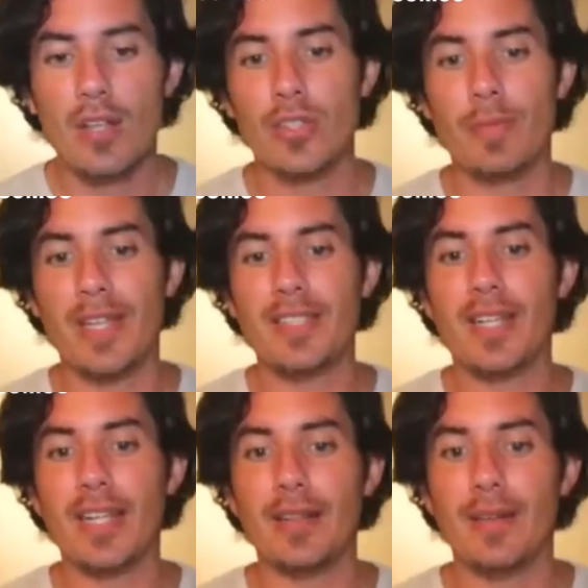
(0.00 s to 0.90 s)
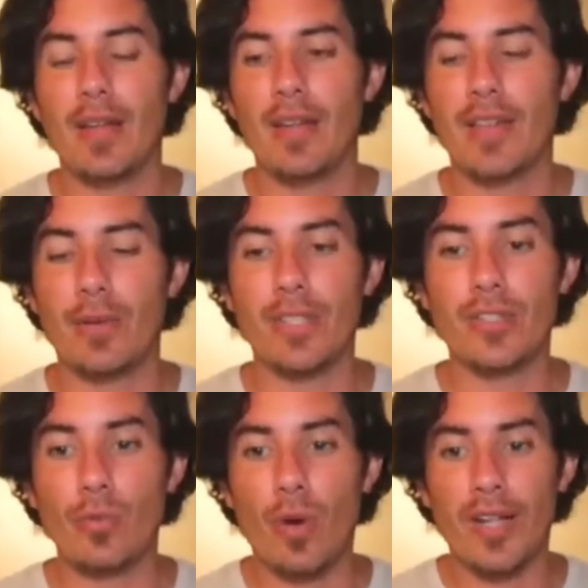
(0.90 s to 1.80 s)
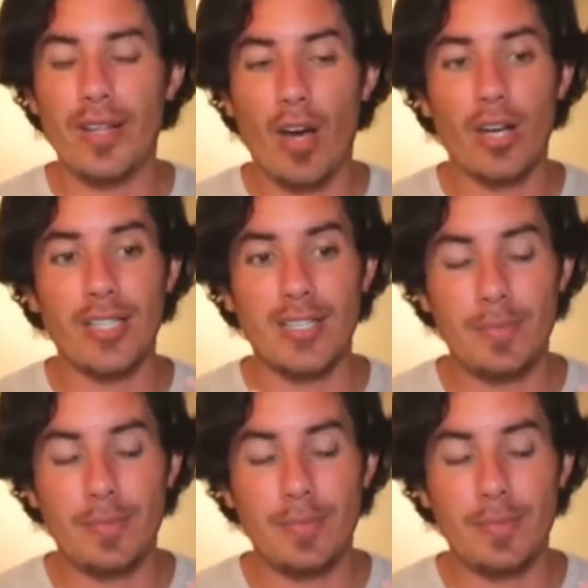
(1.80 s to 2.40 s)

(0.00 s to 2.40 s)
So basically, the reason why the heart is